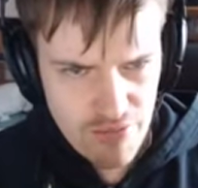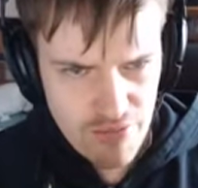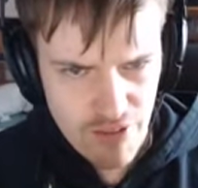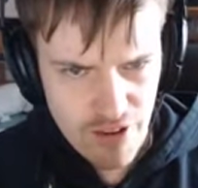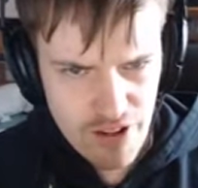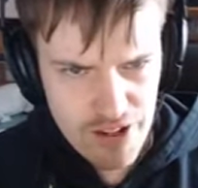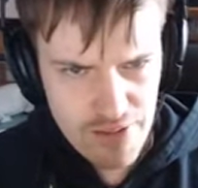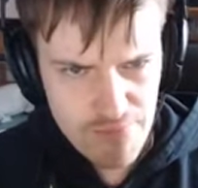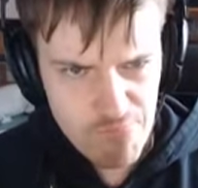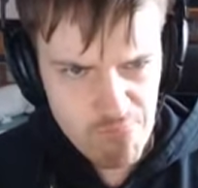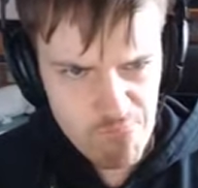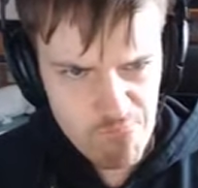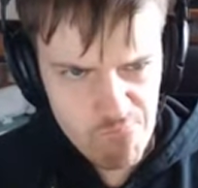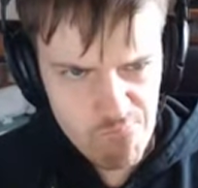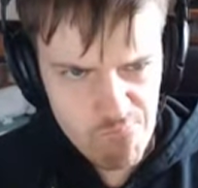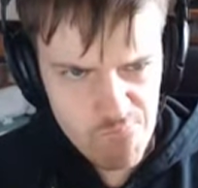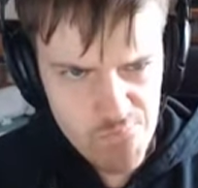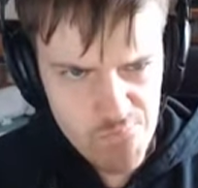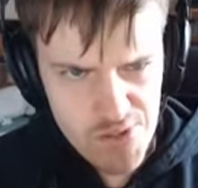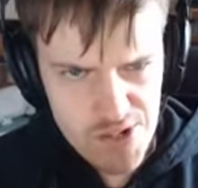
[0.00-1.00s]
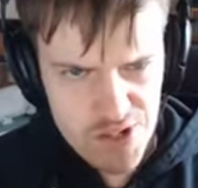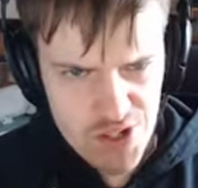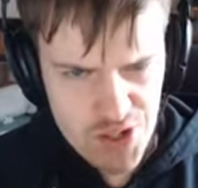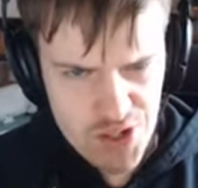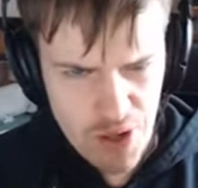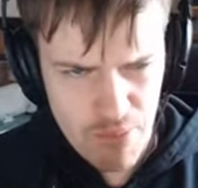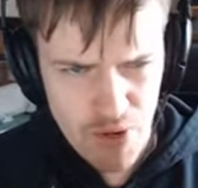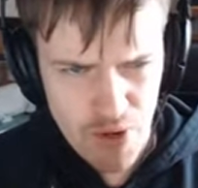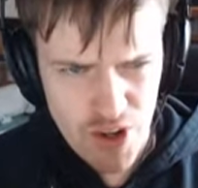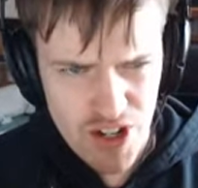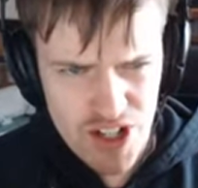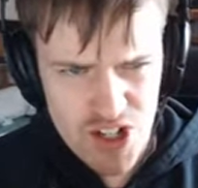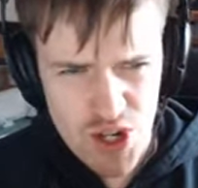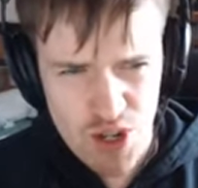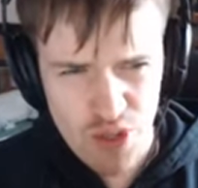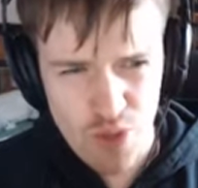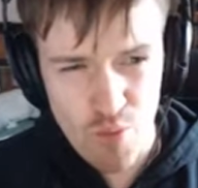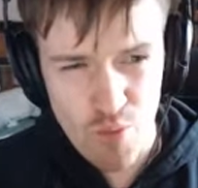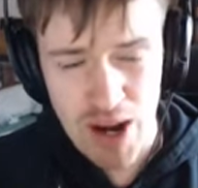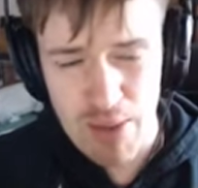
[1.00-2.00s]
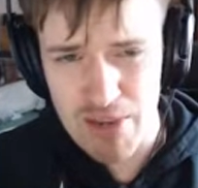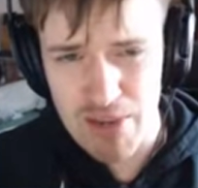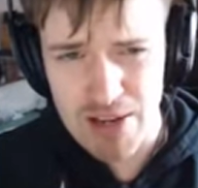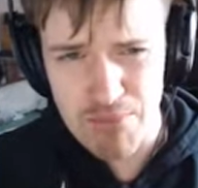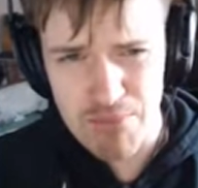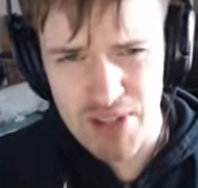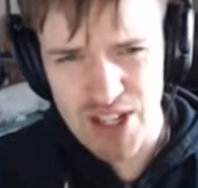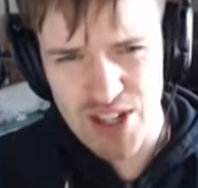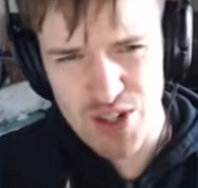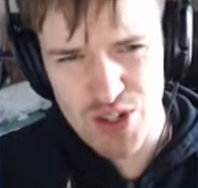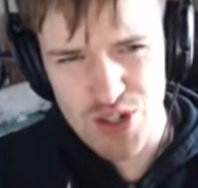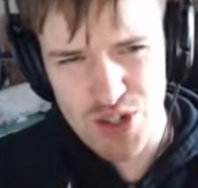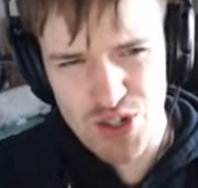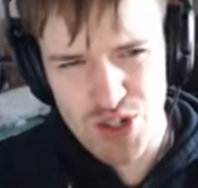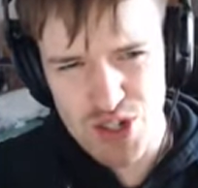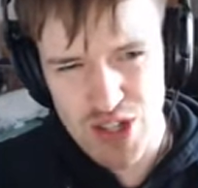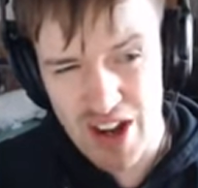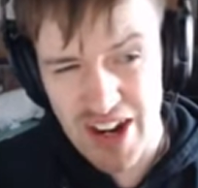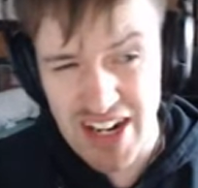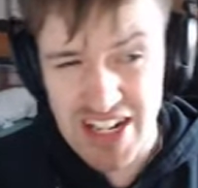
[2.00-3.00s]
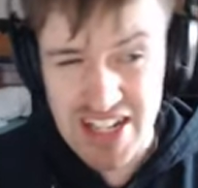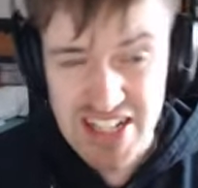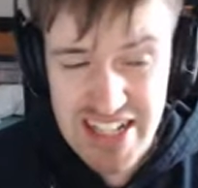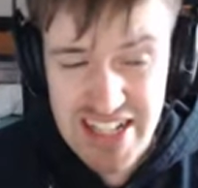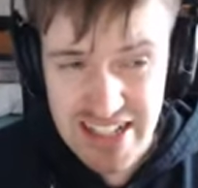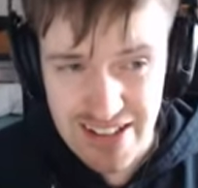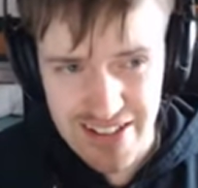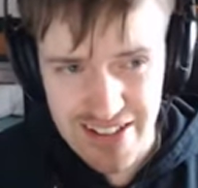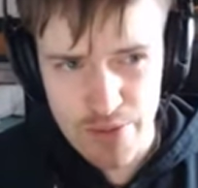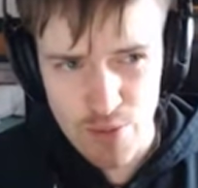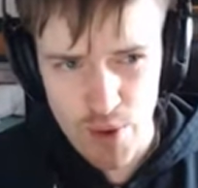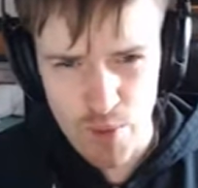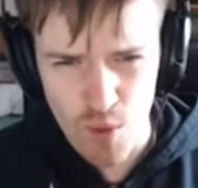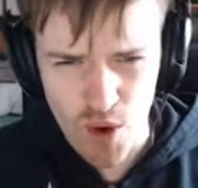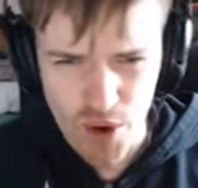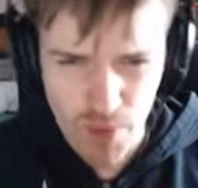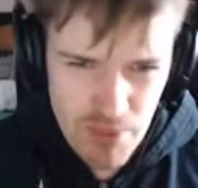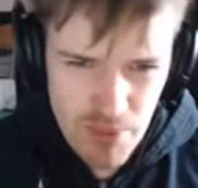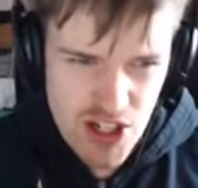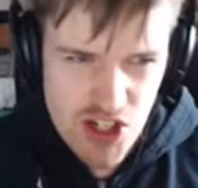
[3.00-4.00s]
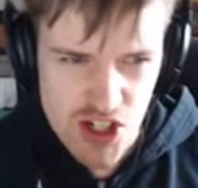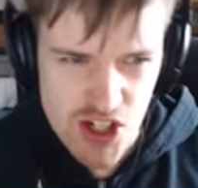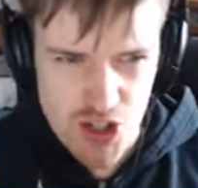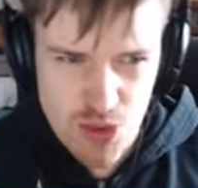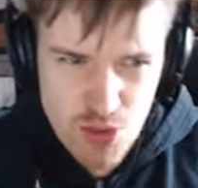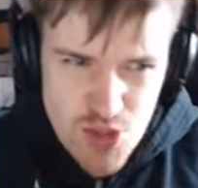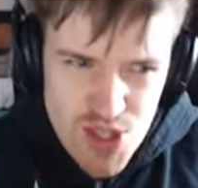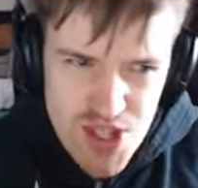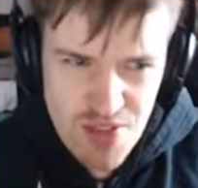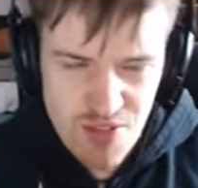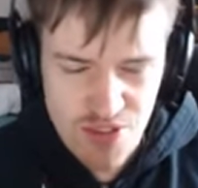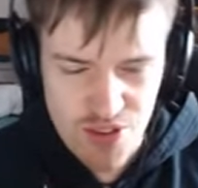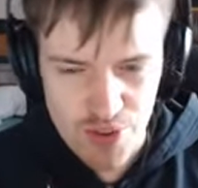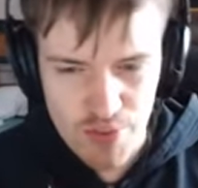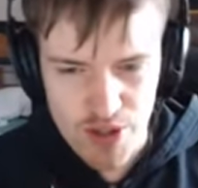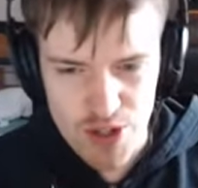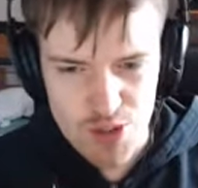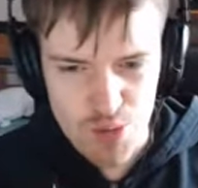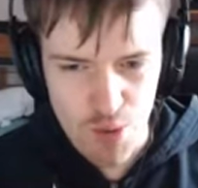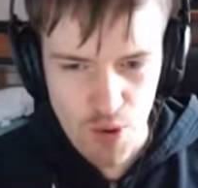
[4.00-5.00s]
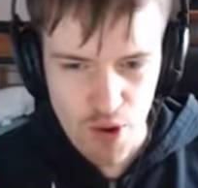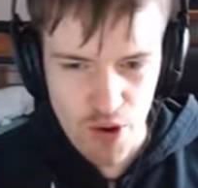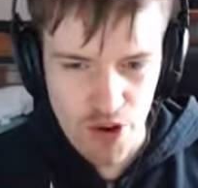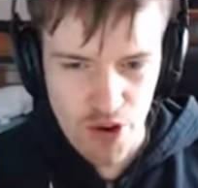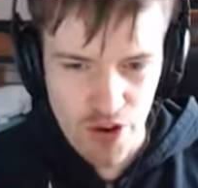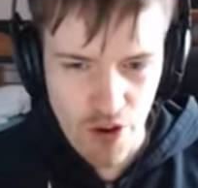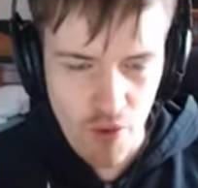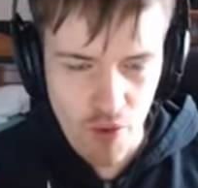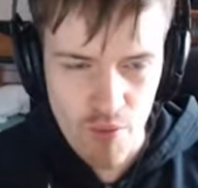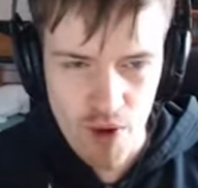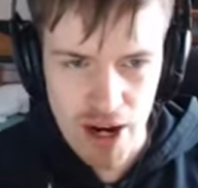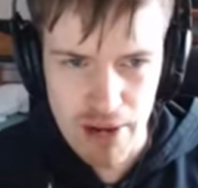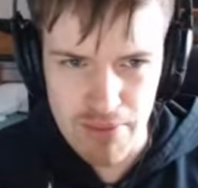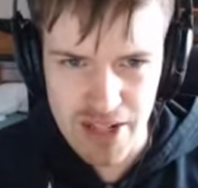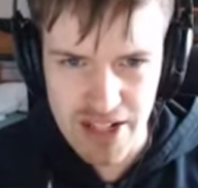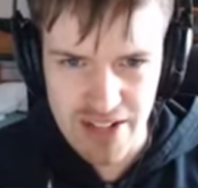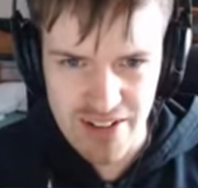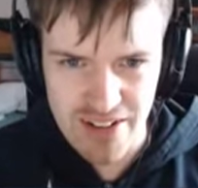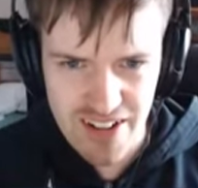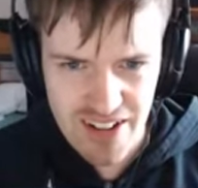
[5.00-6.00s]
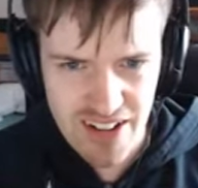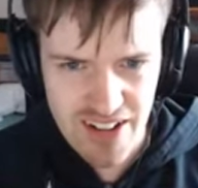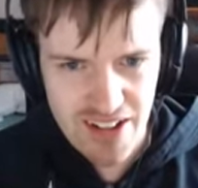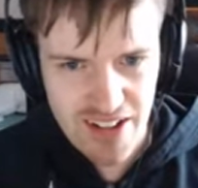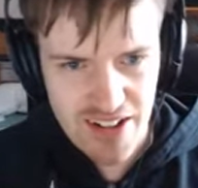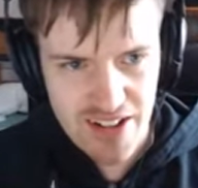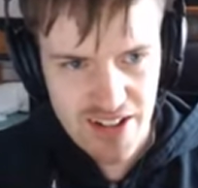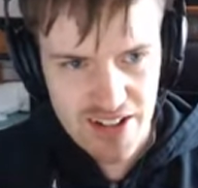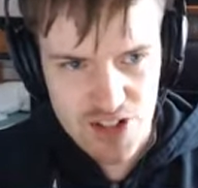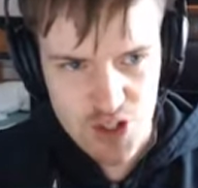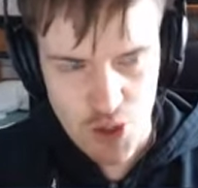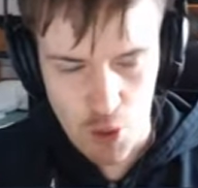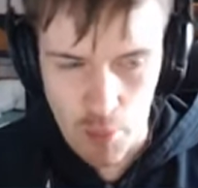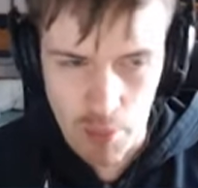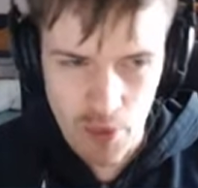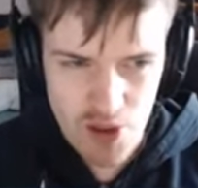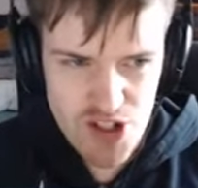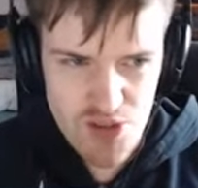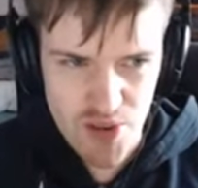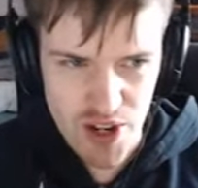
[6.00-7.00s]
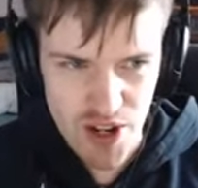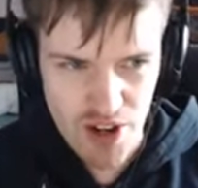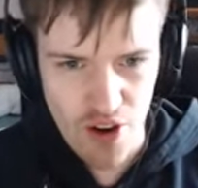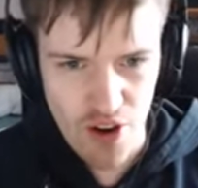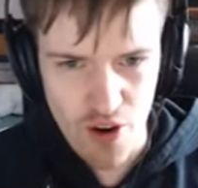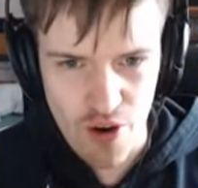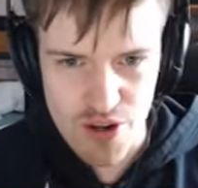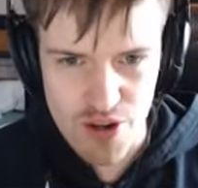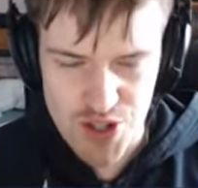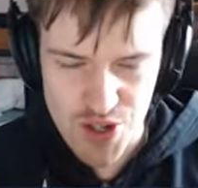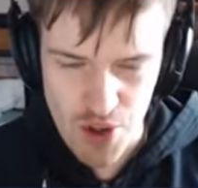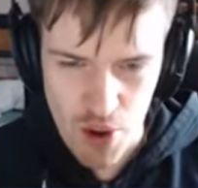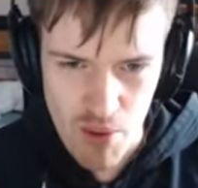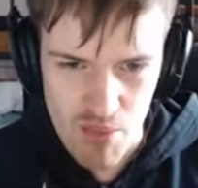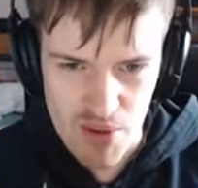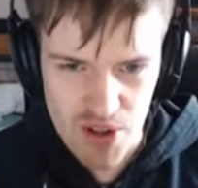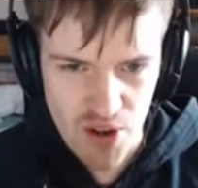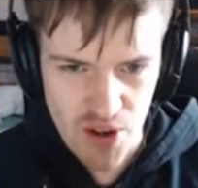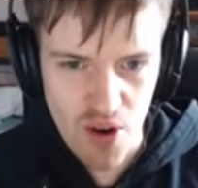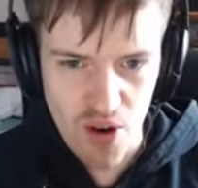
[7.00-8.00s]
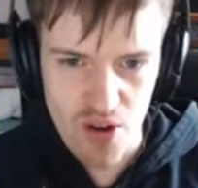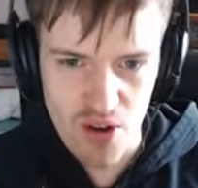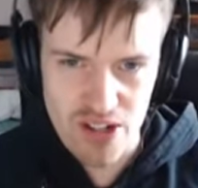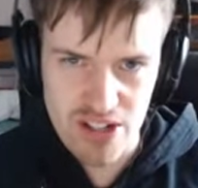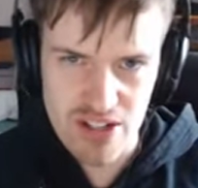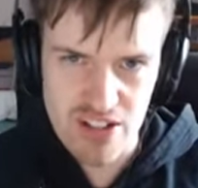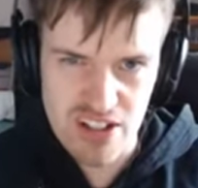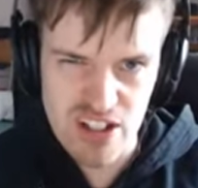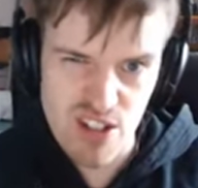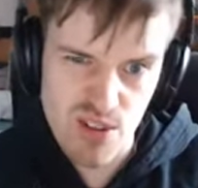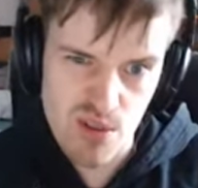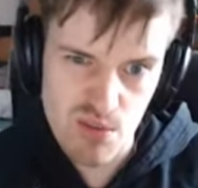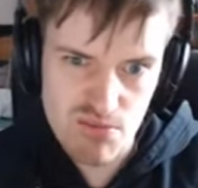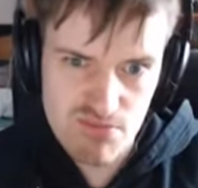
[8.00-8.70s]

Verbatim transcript: Right, so I'm not going to take the ramming because ideally we want to be shooting for the most part and not ramming. It's all whole point of our car, it's an armored car, you know.